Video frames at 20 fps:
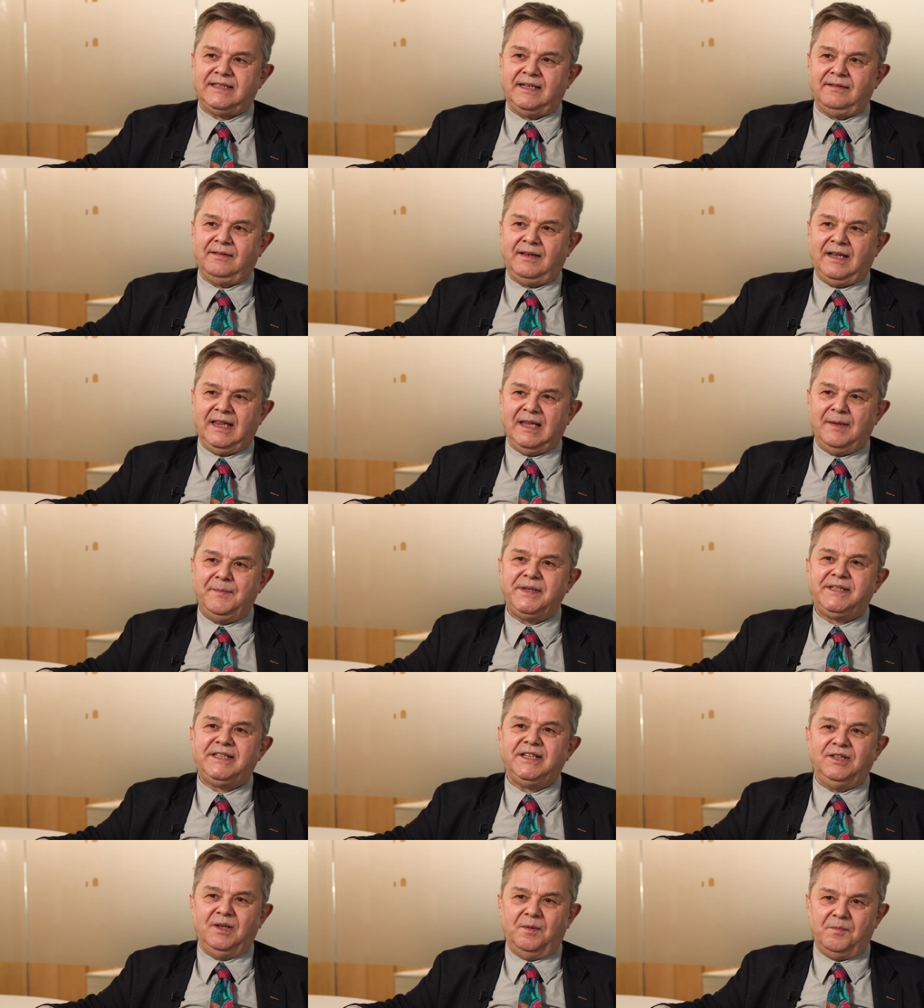a
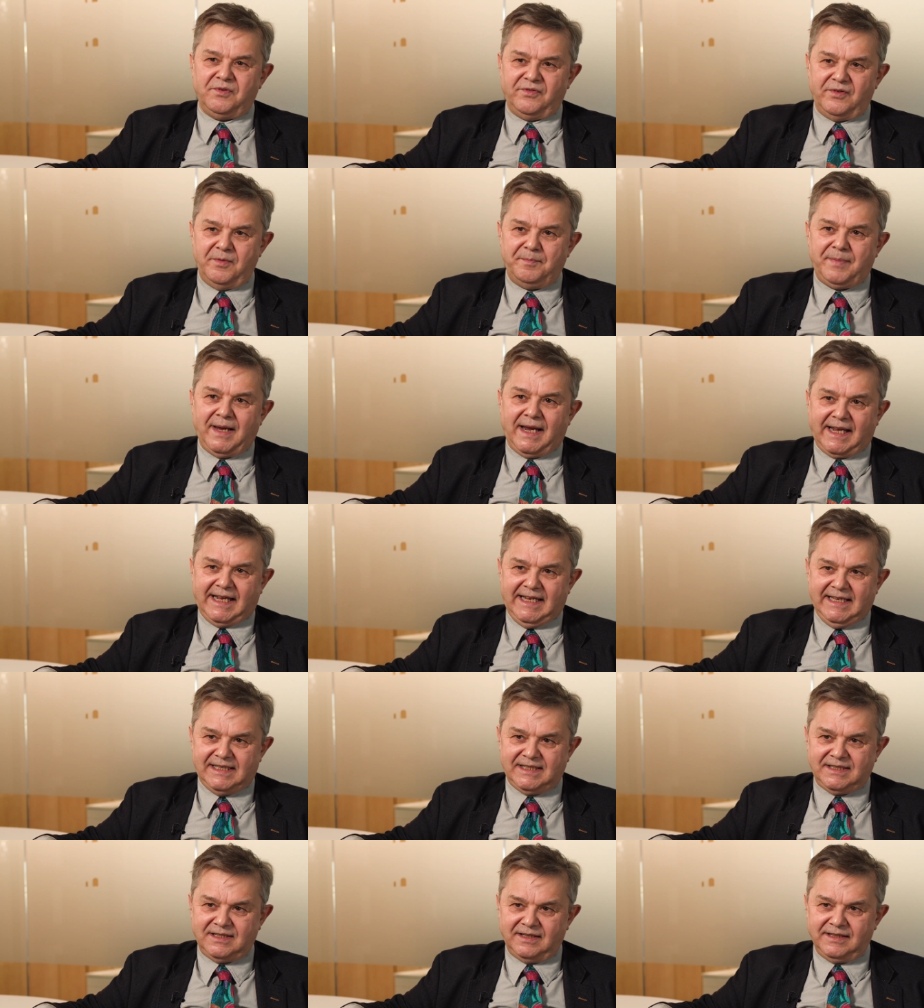limited number of impact
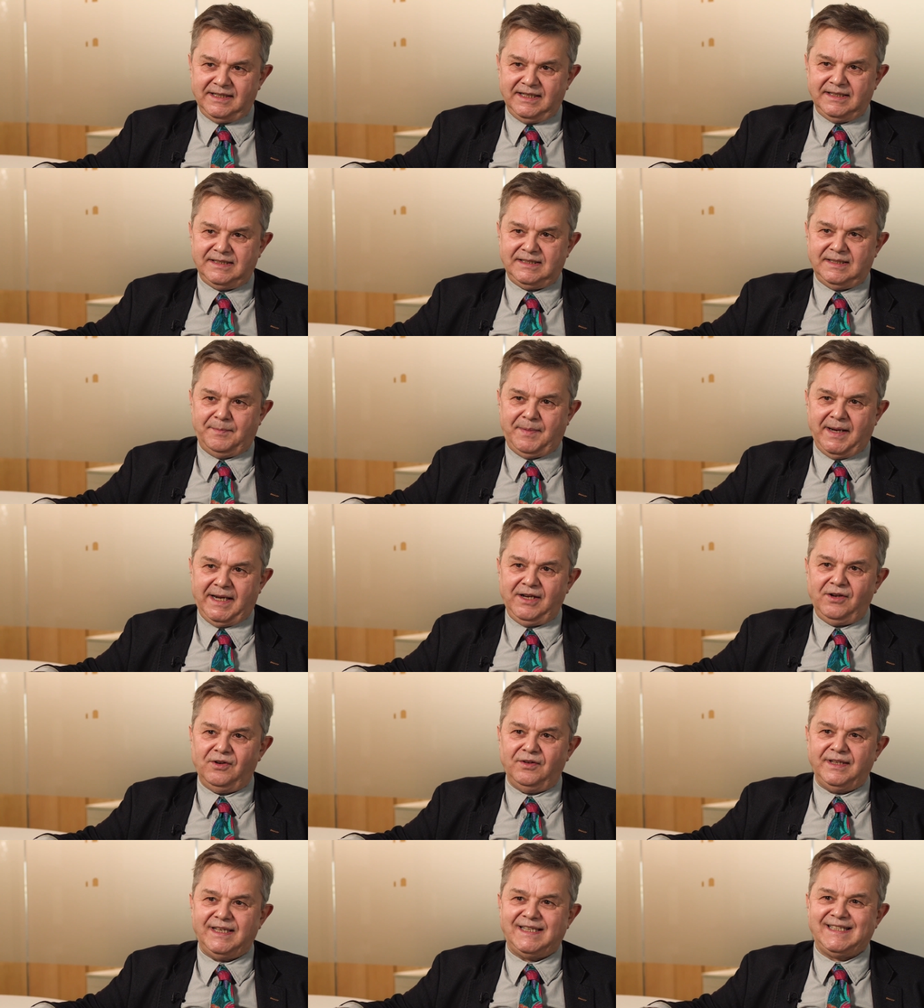case studies
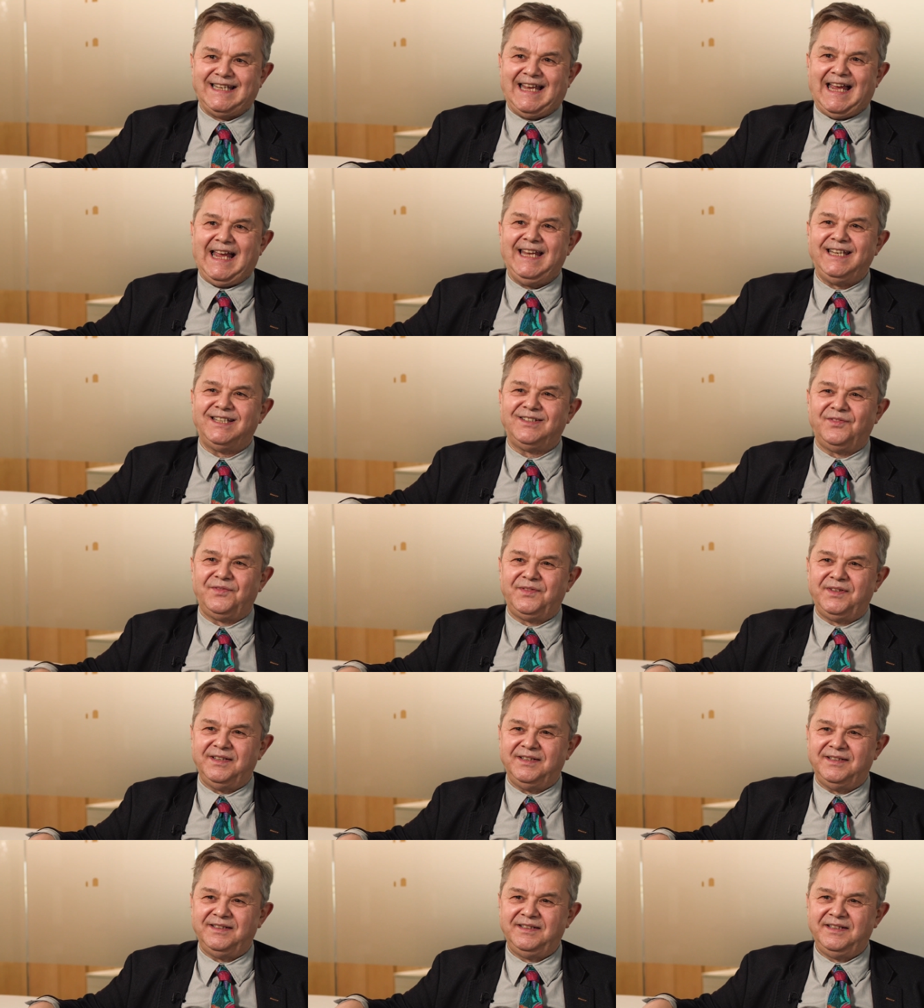depending on the size of
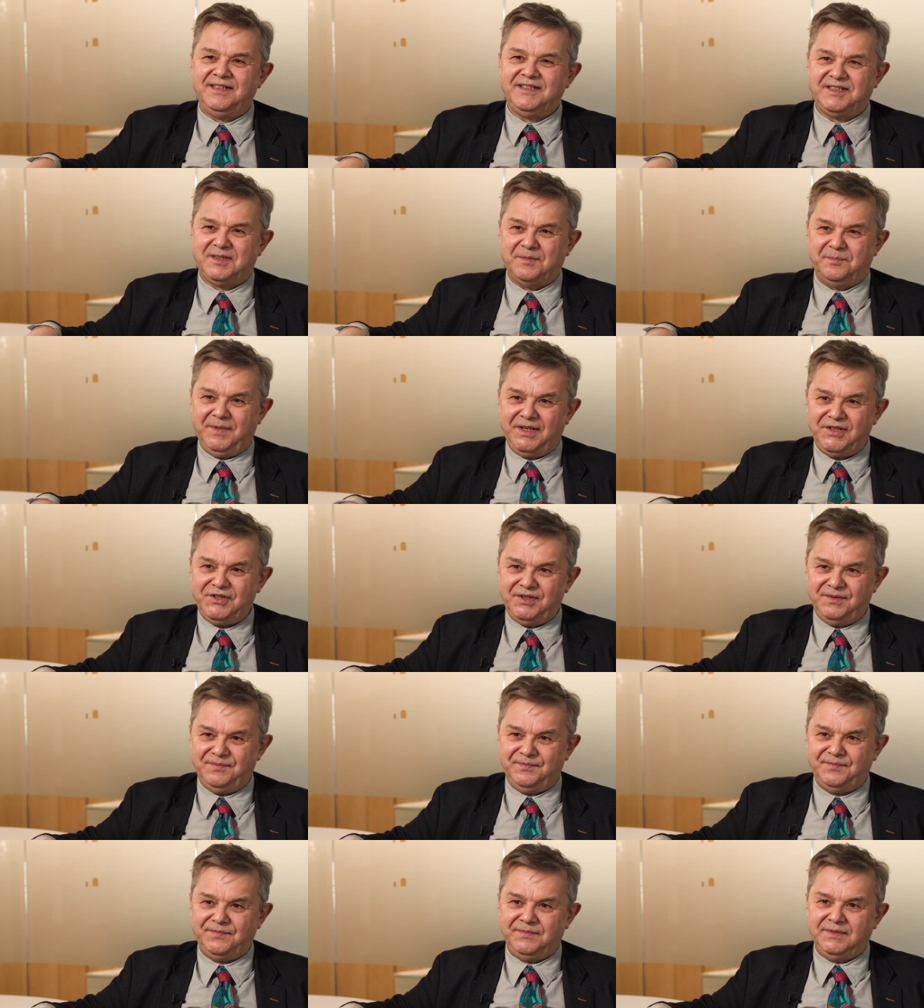the
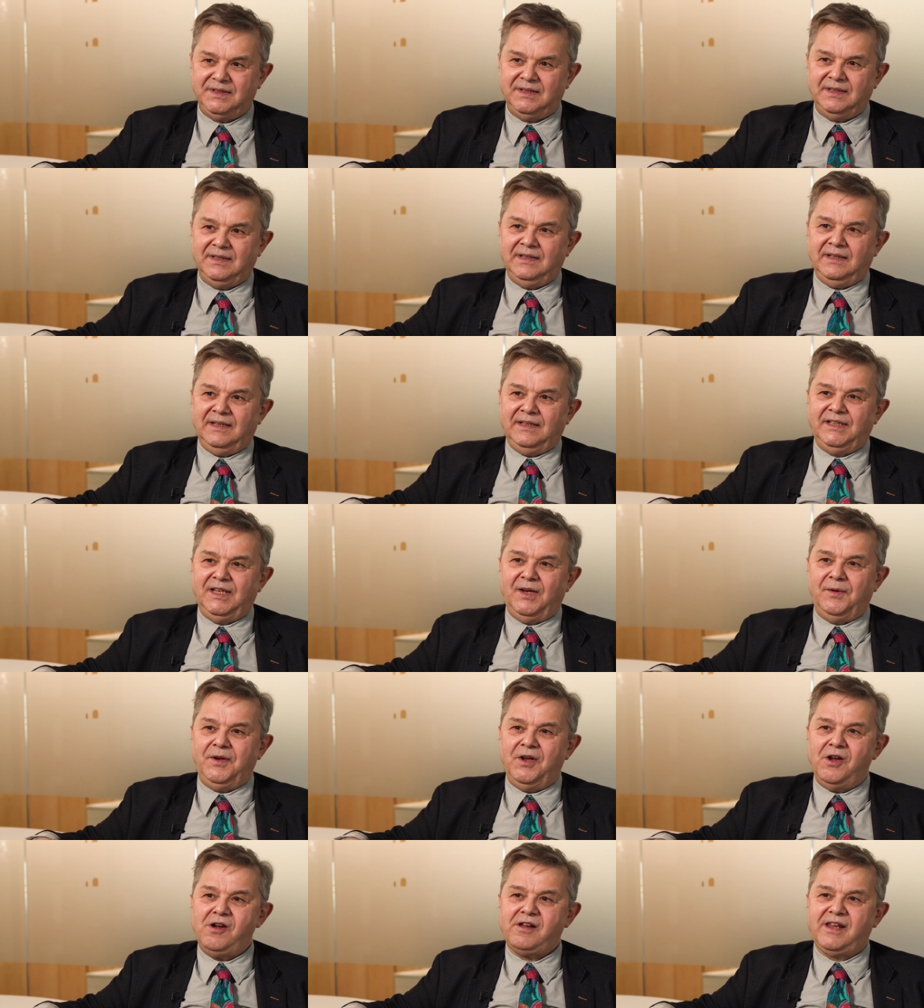submission. Now
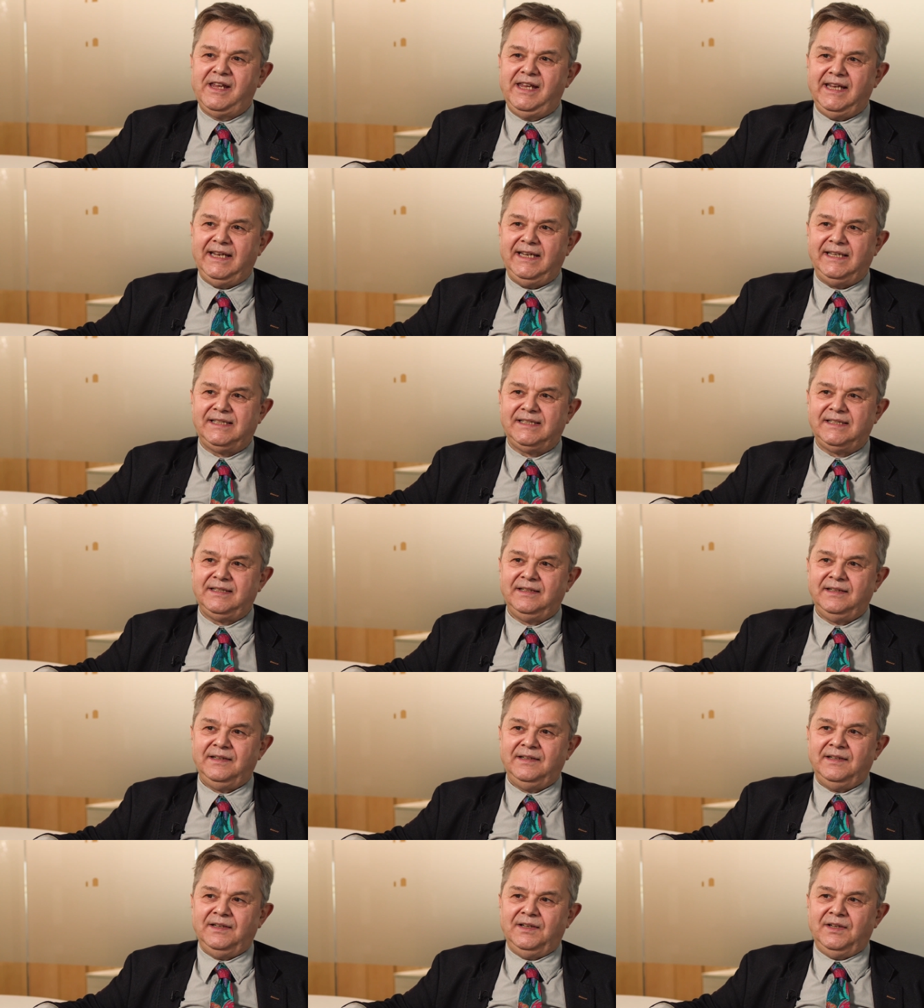in our case,
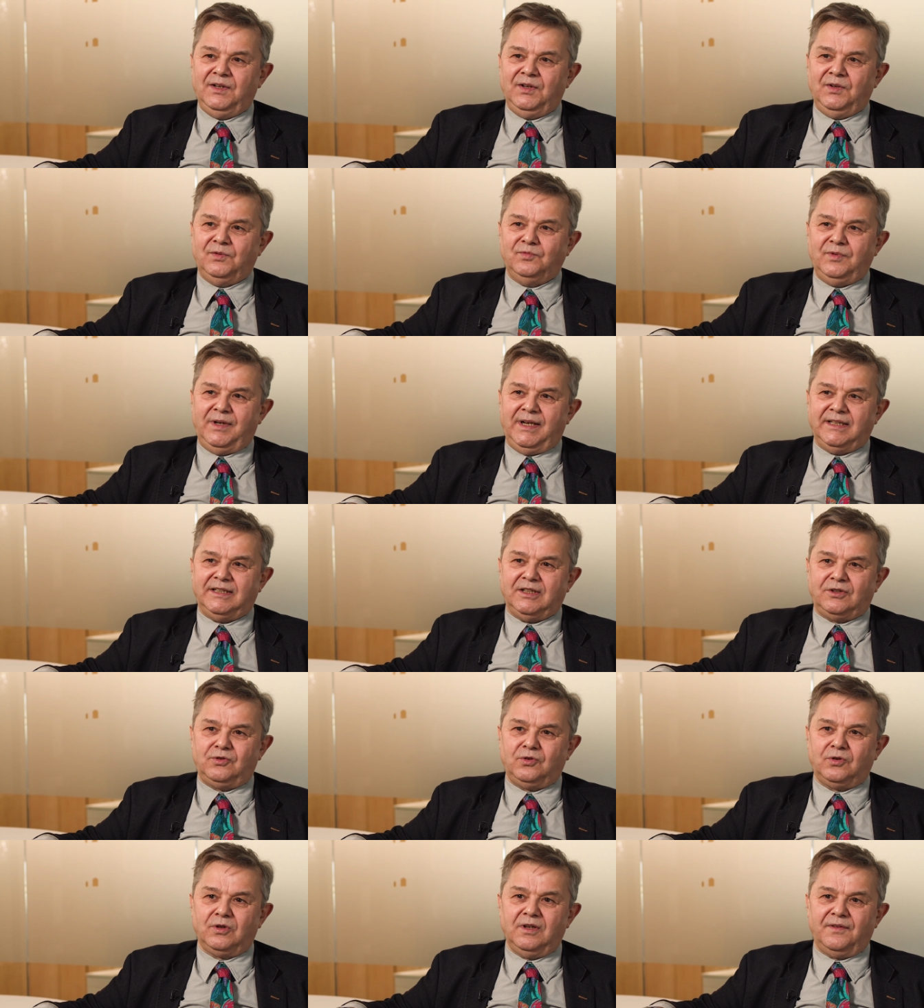we had a
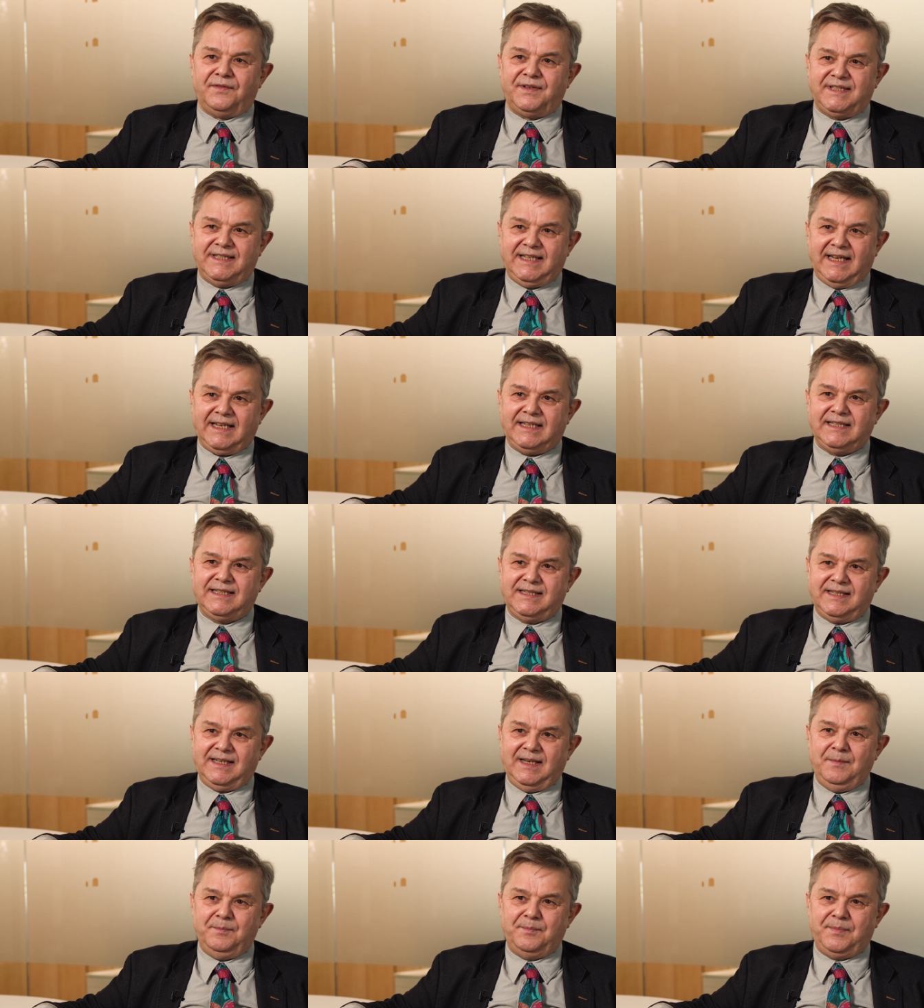total of
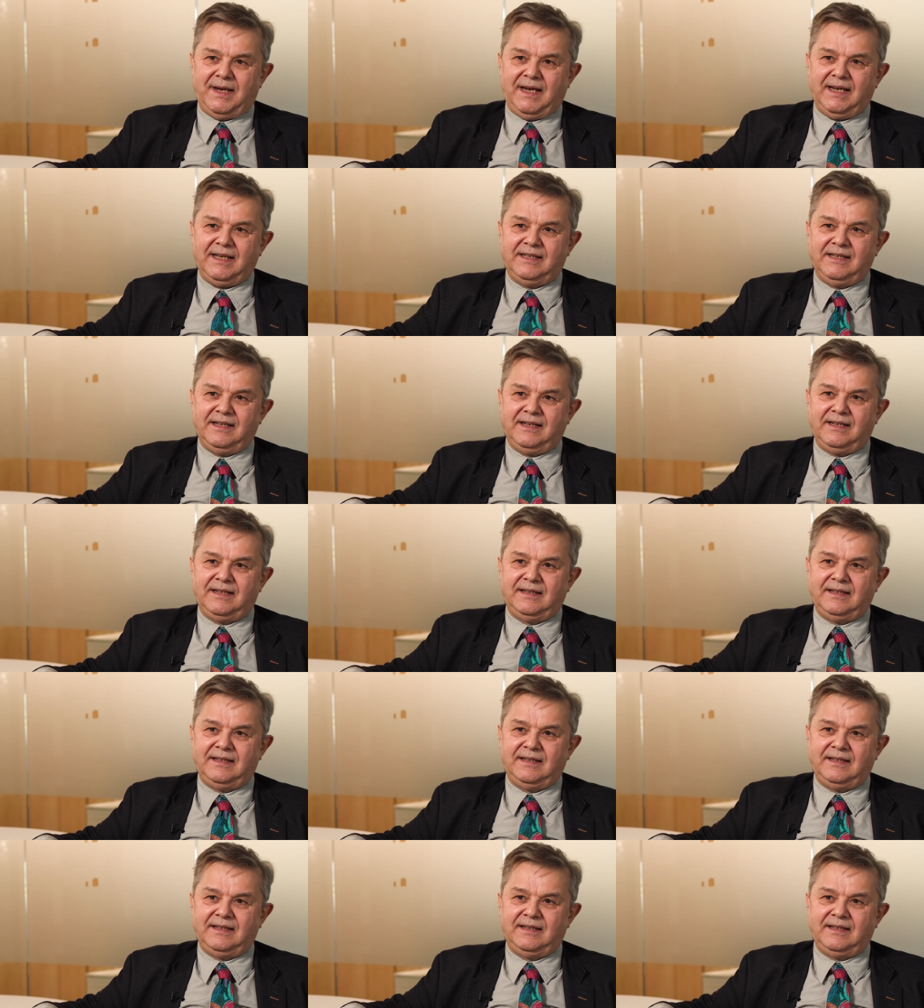6 impact